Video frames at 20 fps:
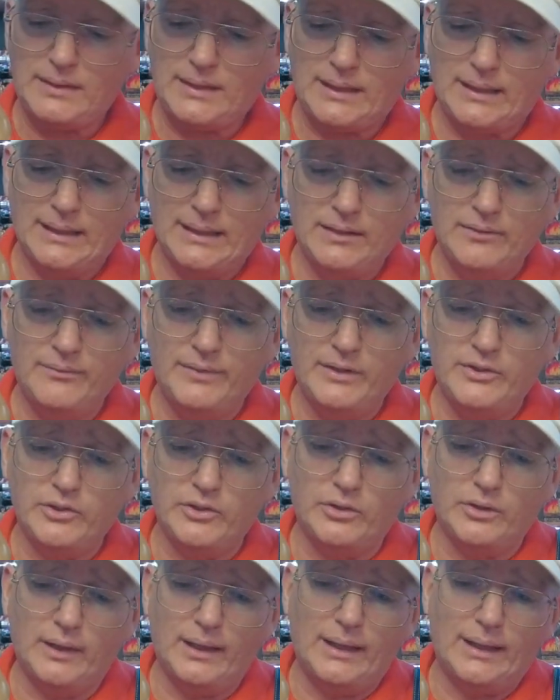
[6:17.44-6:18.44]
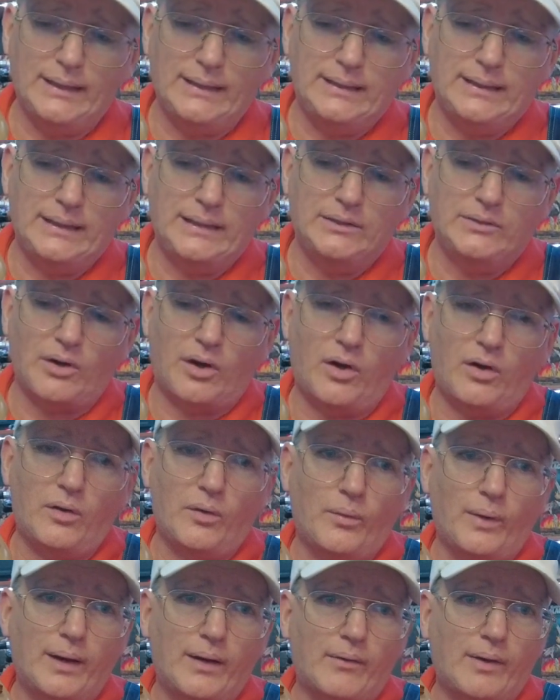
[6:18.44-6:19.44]
Individual LEDs all the
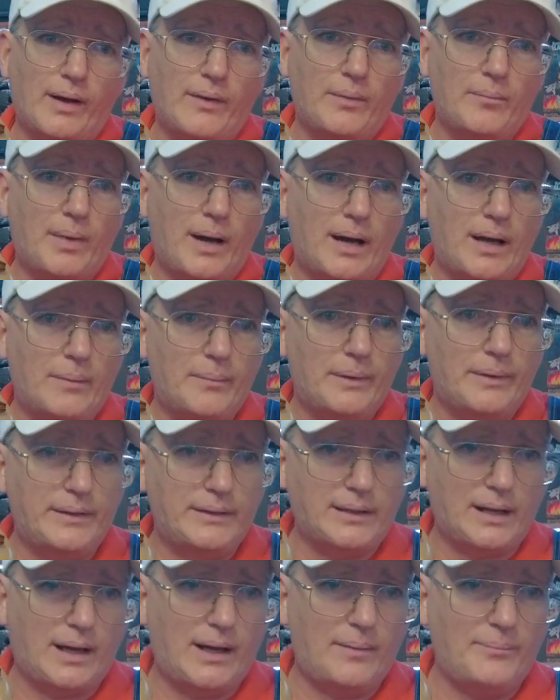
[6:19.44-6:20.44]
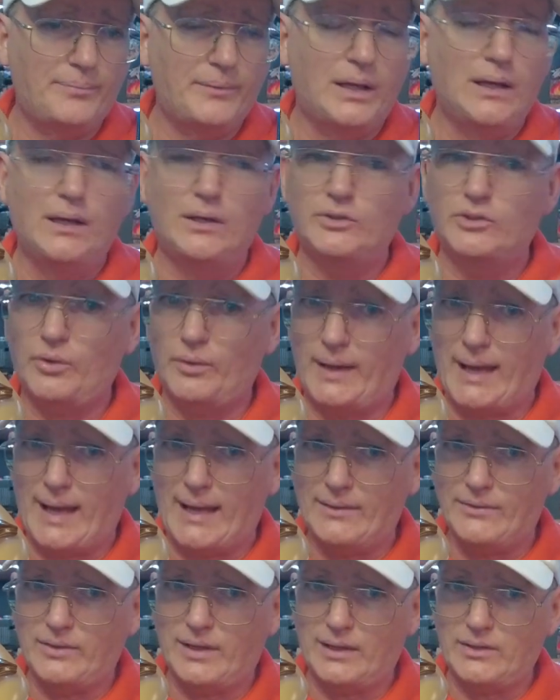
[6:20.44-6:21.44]
way around the bottom and the top, so it
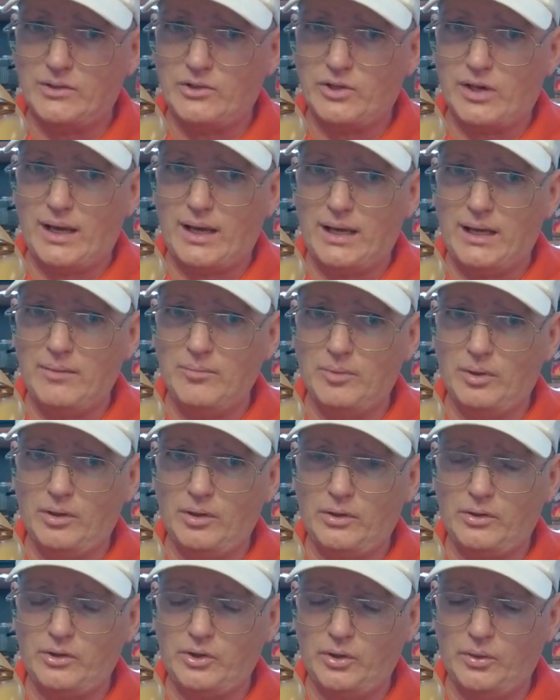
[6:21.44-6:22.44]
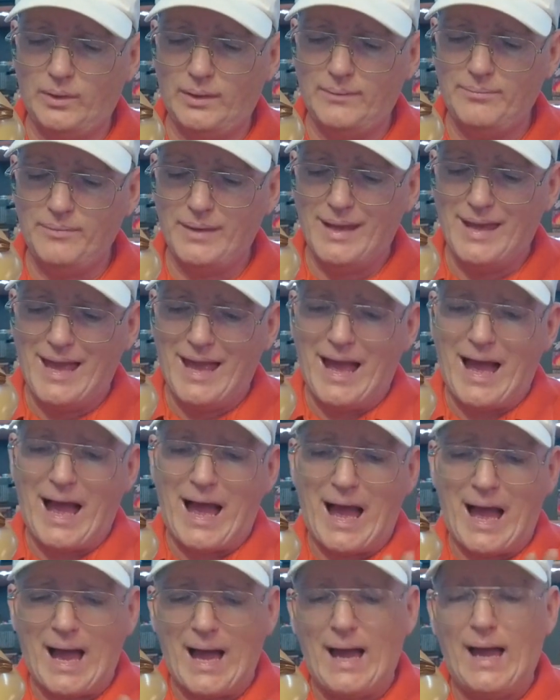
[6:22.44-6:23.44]
has that same look to it.
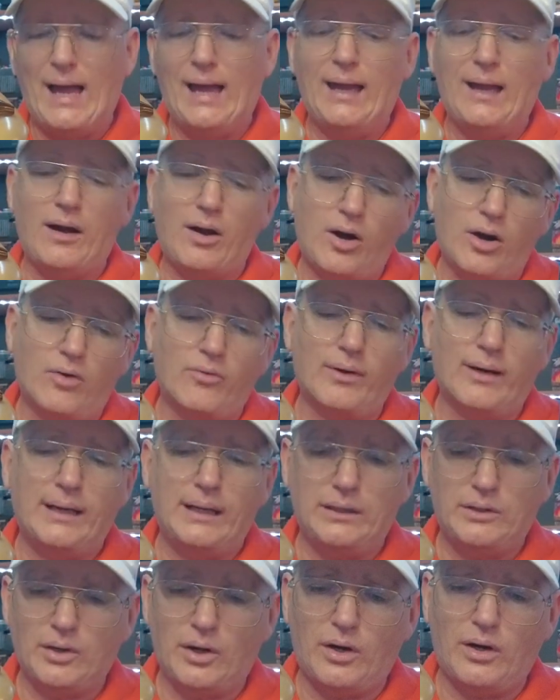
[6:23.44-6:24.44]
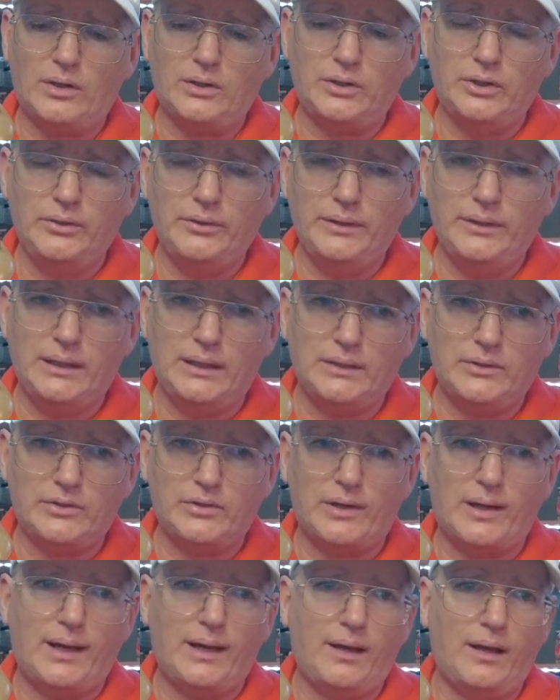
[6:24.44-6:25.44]
I already talked to the Dutch
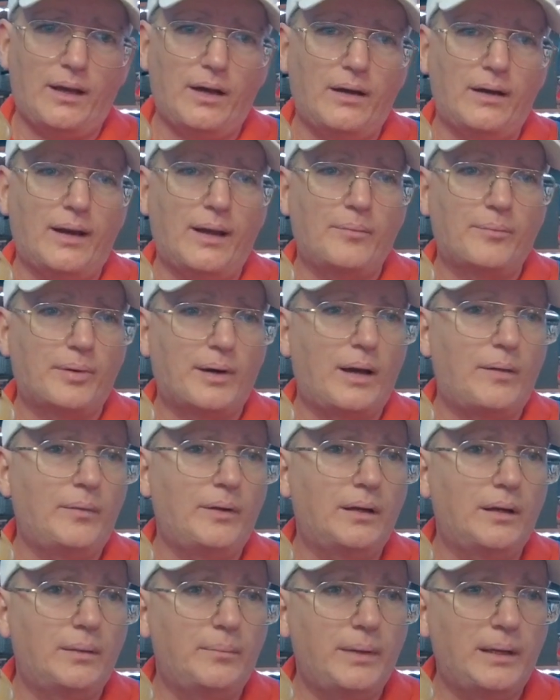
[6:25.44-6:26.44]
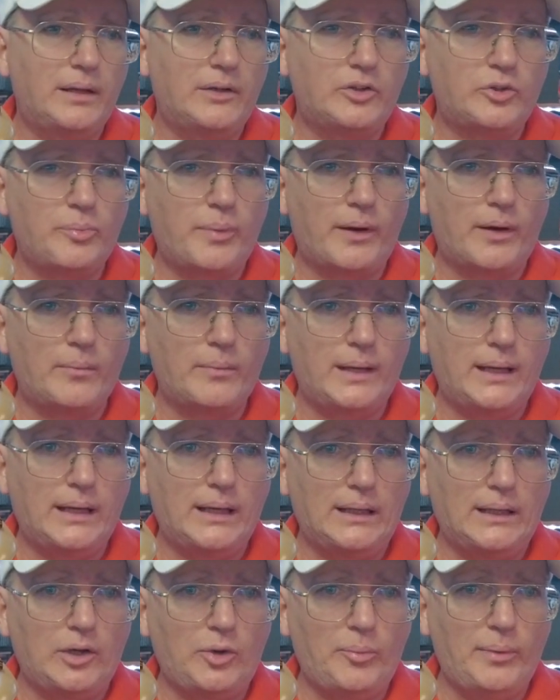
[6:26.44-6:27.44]
Cylon. I'm probably going to be experimenting
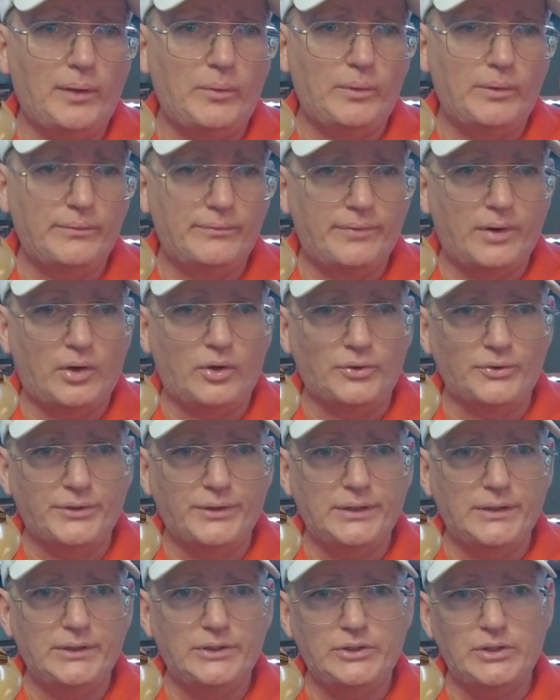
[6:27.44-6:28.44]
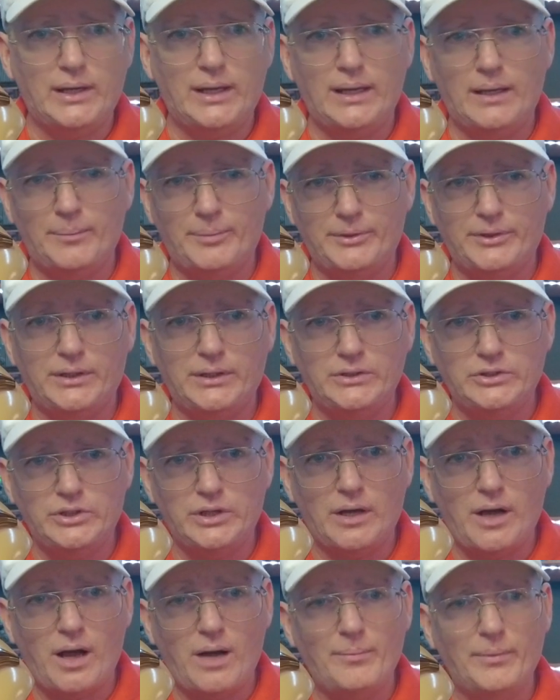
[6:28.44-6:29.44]
a little bit with voltage and a
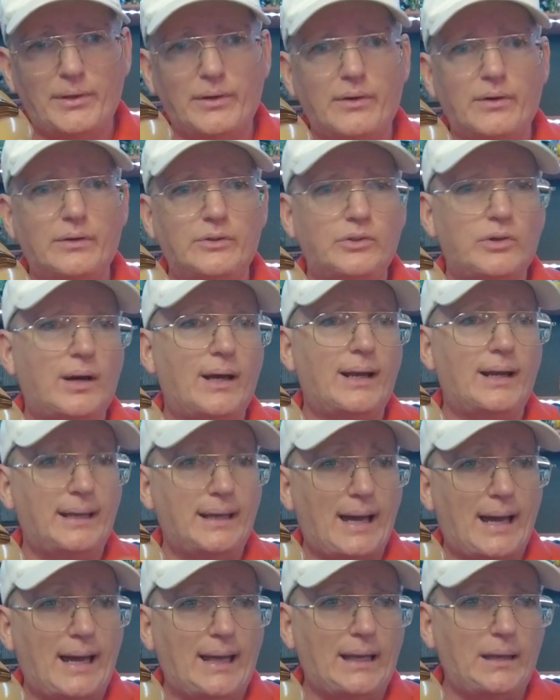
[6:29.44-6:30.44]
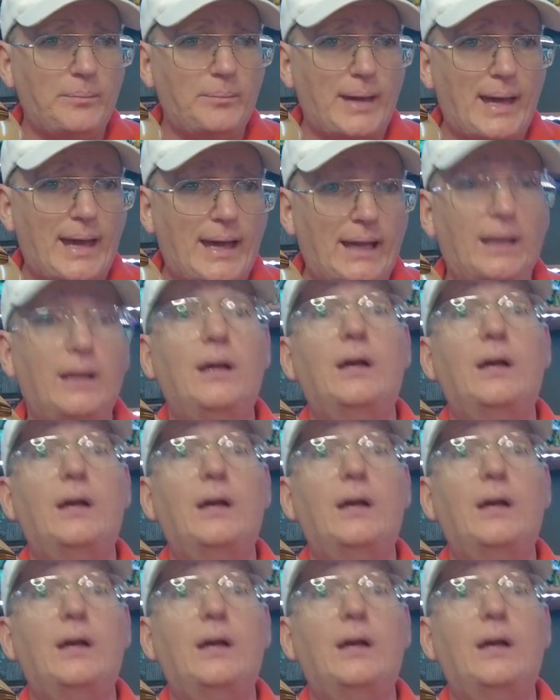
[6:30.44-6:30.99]
potentiometer to try to dial it back